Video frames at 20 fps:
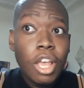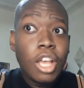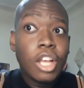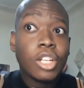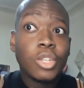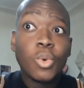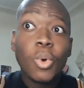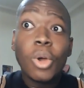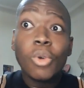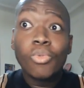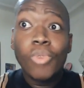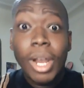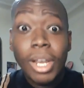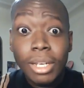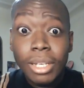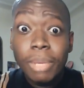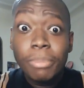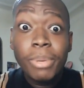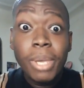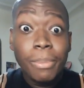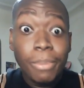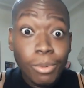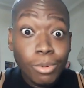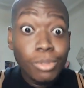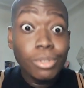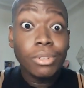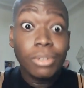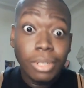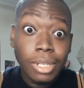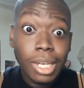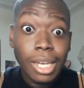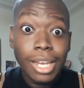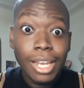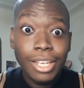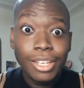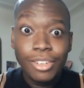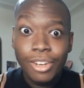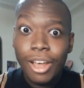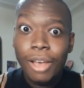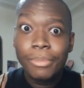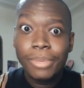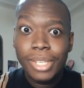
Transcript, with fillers: doing regular people's. You know what I'm